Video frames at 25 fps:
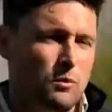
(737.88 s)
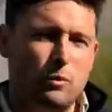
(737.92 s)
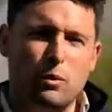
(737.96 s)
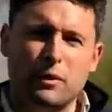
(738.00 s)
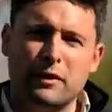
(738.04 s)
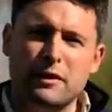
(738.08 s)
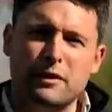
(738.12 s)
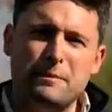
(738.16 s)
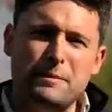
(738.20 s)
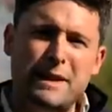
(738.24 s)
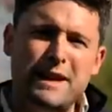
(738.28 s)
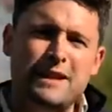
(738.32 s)

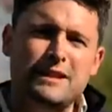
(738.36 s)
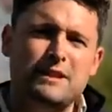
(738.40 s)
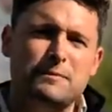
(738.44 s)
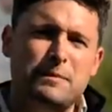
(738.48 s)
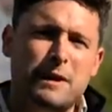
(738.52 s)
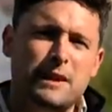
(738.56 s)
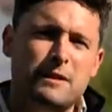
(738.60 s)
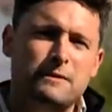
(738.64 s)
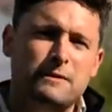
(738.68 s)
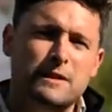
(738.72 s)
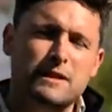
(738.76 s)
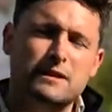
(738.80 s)
One of the major
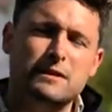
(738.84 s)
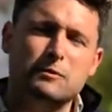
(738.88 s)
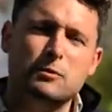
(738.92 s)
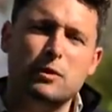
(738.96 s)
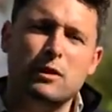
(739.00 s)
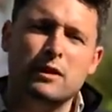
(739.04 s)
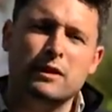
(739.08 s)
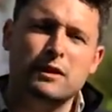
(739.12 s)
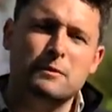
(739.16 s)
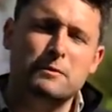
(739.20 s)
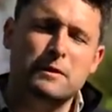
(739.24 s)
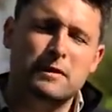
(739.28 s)
benefits of
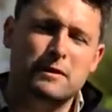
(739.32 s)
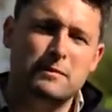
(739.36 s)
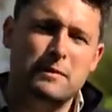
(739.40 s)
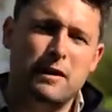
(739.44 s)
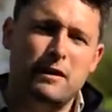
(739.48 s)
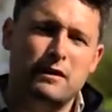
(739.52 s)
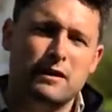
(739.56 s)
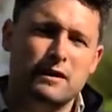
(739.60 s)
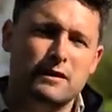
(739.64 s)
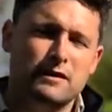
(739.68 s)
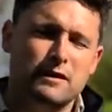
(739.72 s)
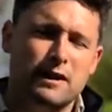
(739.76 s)
working with
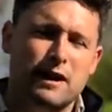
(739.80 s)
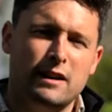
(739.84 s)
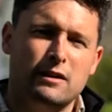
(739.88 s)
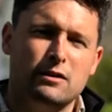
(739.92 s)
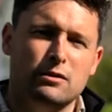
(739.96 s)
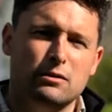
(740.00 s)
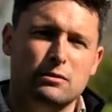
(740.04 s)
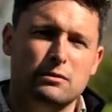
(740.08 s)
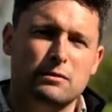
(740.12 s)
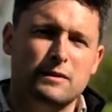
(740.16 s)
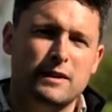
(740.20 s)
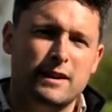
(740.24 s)
American
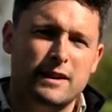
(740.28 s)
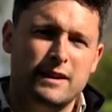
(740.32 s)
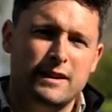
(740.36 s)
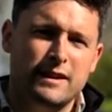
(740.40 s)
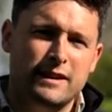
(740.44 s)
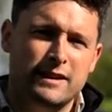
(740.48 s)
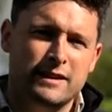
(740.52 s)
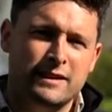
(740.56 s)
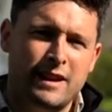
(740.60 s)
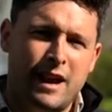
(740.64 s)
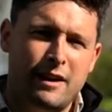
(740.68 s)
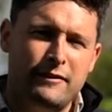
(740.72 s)
Tackle
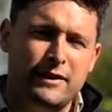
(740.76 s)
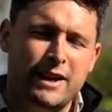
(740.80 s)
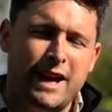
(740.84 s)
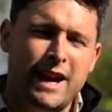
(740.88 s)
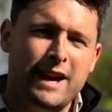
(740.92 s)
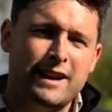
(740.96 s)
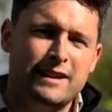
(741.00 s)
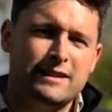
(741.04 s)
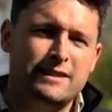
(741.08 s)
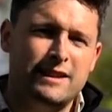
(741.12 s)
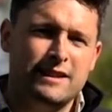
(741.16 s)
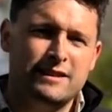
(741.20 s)
is having
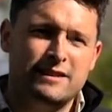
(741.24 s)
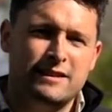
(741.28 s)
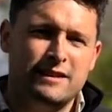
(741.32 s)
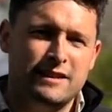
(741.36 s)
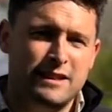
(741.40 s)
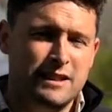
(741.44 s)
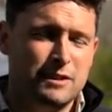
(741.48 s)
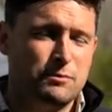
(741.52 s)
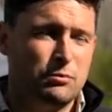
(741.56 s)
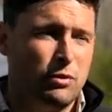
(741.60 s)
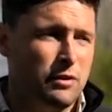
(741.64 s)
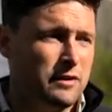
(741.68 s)
access to
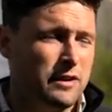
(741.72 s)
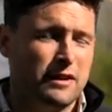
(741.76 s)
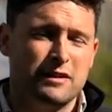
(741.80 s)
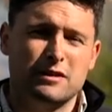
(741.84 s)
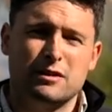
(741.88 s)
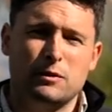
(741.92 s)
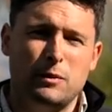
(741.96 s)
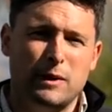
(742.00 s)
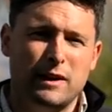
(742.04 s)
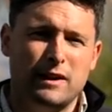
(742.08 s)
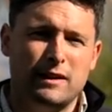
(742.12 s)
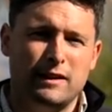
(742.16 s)
these
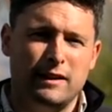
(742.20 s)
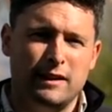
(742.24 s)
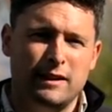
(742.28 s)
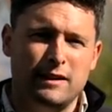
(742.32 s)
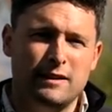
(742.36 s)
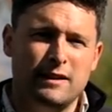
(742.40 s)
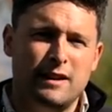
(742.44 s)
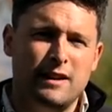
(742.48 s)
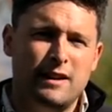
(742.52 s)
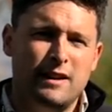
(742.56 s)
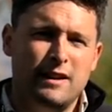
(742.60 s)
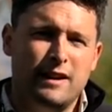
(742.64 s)
products quickly,
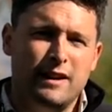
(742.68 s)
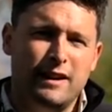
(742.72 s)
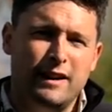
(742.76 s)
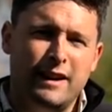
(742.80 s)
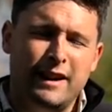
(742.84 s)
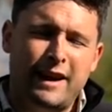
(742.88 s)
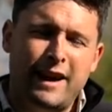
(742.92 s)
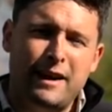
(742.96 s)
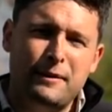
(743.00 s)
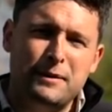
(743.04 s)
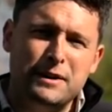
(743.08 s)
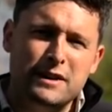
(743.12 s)

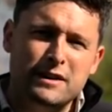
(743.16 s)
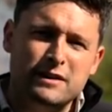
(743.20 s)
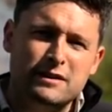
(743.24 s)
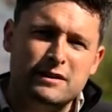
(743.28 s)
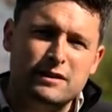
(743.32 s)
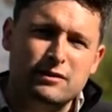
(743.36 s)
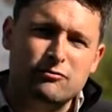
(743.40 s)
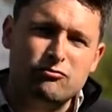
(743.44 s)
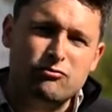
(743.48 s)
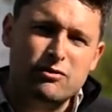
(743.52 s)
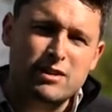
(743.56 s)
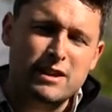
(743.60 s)
allowing us
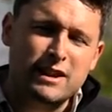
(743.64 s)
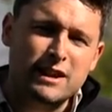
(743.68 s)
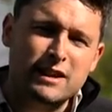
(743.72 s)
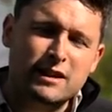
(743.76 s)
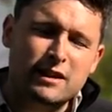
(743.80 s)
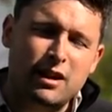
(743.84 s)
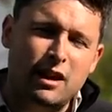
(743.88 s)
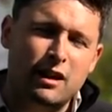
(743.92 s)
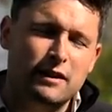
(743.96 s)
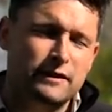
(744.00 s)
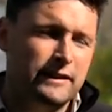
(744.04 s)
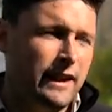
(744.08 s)
to really
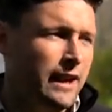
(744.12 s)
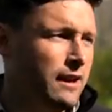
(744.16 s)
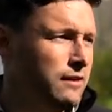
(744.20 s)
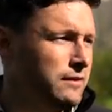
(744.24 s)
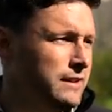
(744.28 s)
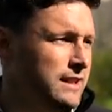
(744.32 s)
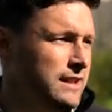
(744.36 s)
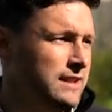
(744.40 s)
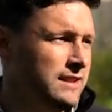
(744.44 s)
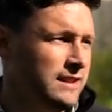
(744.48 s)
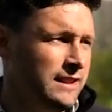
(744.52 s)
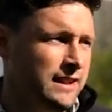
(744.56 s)
cut
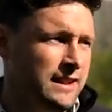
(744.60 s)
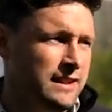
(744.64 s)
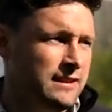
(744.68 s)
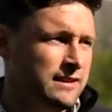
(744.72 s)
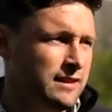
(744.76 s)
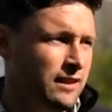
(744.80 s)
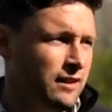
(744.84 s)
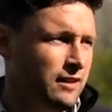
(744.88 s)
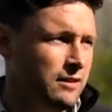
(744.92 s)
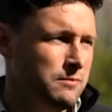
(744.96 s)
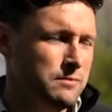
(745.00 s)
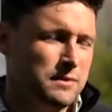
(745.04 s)
down these lead
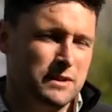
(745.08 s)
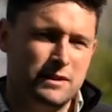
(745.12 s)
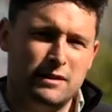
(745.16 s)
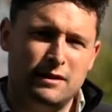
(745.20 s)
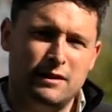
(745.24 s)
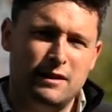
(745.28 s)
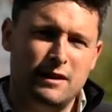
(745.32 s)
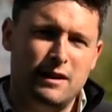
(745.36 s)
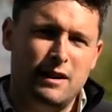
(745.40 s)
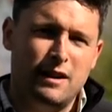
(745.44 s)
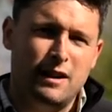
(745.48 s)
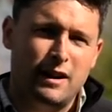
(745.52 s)
times
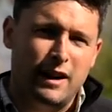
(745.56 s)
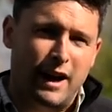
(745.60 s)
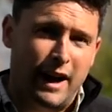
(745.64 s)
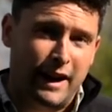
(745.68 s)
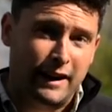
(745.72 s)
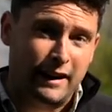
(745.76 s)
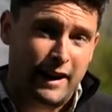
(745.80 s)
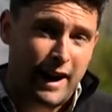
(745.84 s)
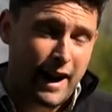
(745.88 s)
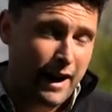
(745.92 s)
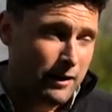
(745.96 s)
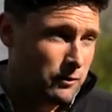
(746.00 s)

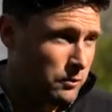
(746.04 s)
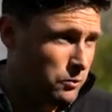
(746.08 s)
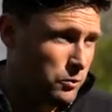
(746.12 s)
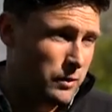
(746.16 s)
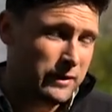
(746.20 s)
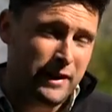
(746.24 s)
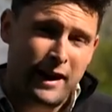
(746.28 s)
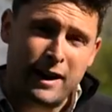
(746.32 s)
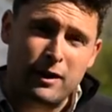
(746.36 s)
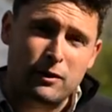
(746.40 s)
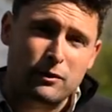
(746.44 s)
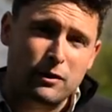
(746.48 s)

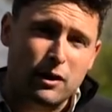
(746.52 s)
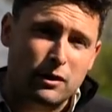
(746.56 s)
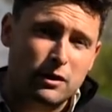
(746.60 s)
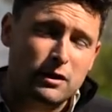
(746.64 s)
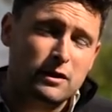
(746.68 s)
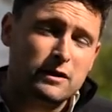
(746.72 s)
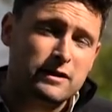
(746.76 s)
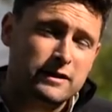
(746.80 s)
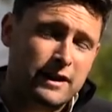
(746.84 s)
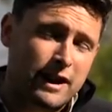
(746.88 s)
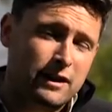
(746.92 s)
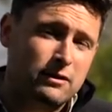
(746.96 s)
without
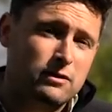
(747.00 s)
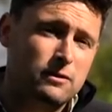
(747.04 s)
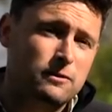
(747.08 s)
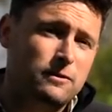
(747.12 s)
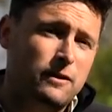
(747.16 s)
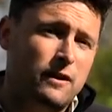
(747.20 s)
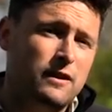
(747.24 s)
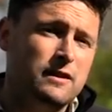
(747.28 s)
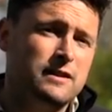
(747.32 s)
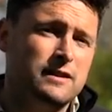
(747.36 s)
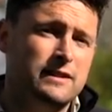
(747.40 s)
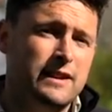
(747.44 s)

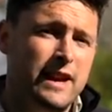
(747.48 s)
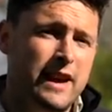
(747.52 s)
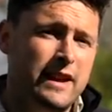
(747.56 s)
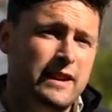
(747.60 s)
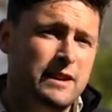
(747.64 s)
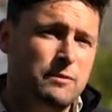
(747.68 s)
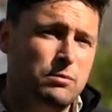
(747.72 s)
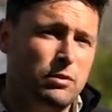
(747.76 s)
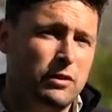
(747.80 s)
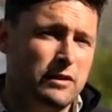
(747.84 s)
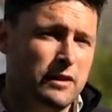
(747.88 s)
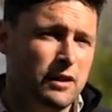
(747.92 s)
sacrificing
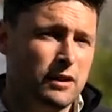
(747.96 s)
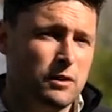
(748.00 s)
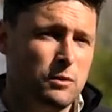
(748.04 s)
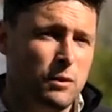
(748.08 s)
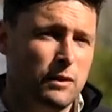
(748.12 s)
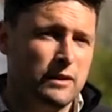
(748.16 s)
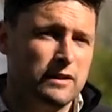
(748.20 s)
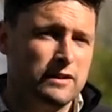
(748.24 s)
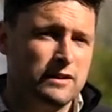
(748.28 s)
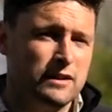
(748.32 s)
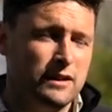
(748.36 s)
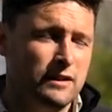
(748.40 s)
any product
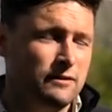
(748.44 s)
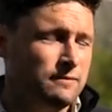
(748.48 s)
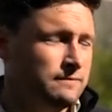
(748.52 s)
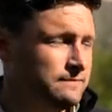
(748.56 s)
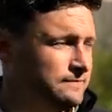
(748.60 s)
quality.